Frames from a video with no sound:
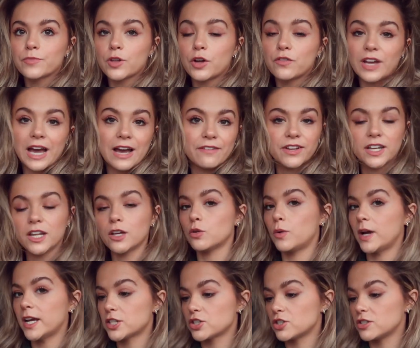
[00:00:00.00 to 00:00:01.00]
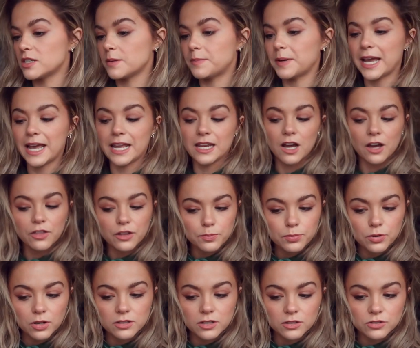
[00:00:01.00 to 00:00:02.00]
If you have any questions about any other
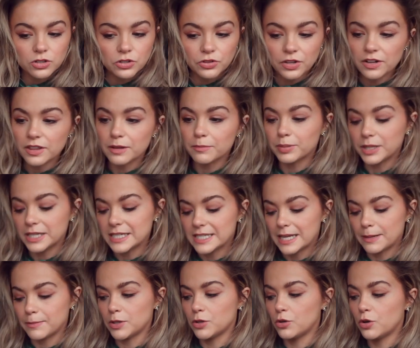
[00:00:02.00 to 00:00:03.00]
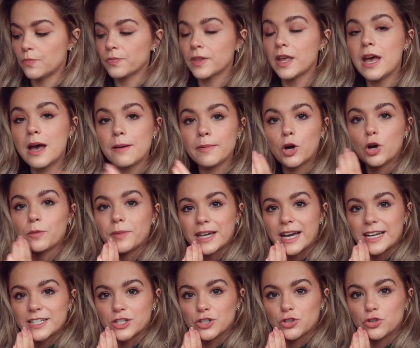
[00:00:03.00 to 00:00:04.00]
products on there, then please let me know. I hope you
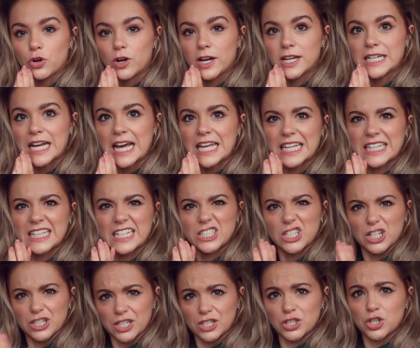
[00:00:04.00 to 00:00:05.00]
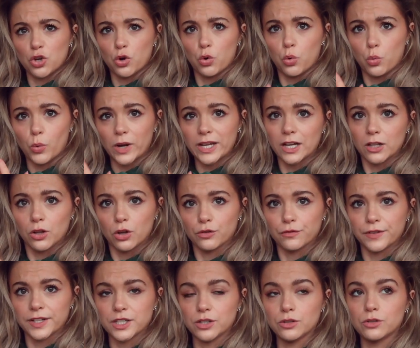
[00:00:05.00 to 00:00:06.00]
guys enjoyed. I think this turned into quite a long
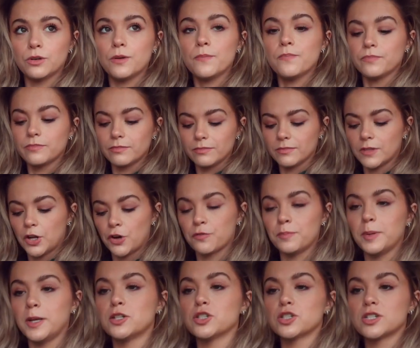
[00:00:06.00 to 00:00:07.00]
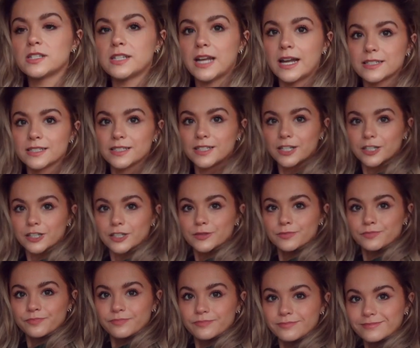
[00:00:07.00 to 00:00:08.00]
video of me just standing here
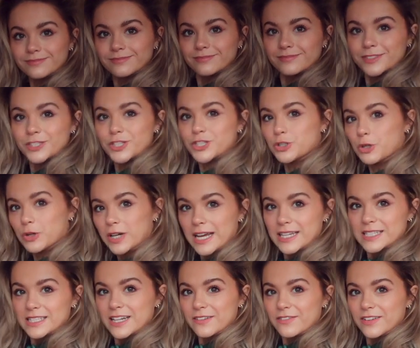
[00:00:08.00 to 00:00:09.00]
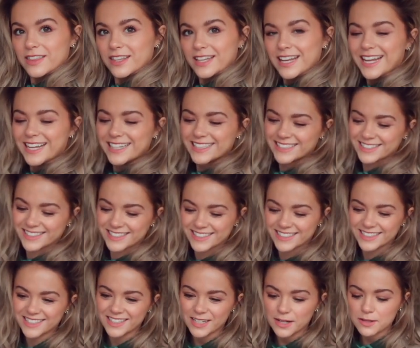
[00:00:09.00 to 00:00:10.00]
showcasing everything.
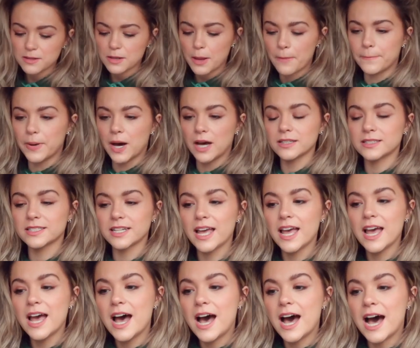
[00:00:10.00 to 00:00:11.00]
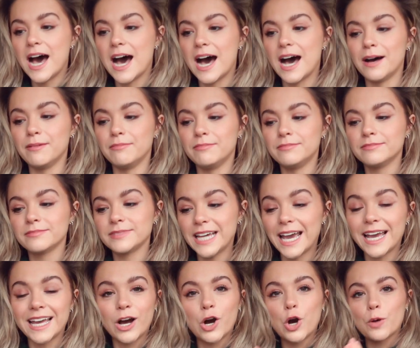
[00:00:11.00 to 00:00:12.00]
But
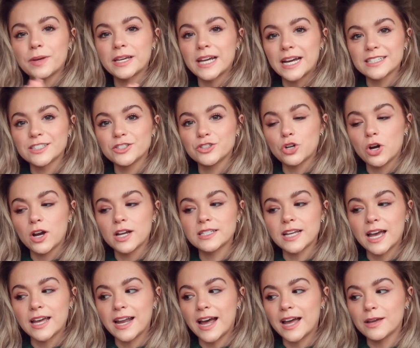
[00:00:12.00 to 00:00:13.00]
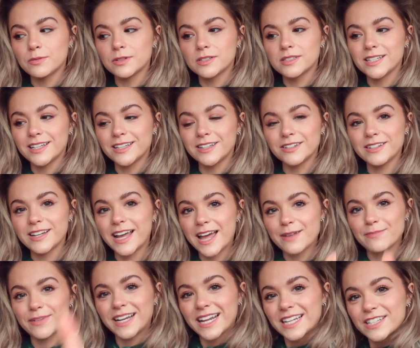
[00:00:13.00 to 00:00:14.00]
yeah, I hope you guys enjoyed, and I will see you
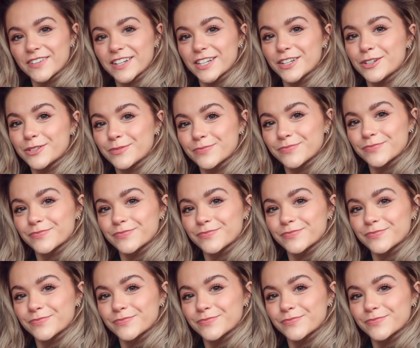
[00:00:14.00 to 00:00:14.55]
in my next video.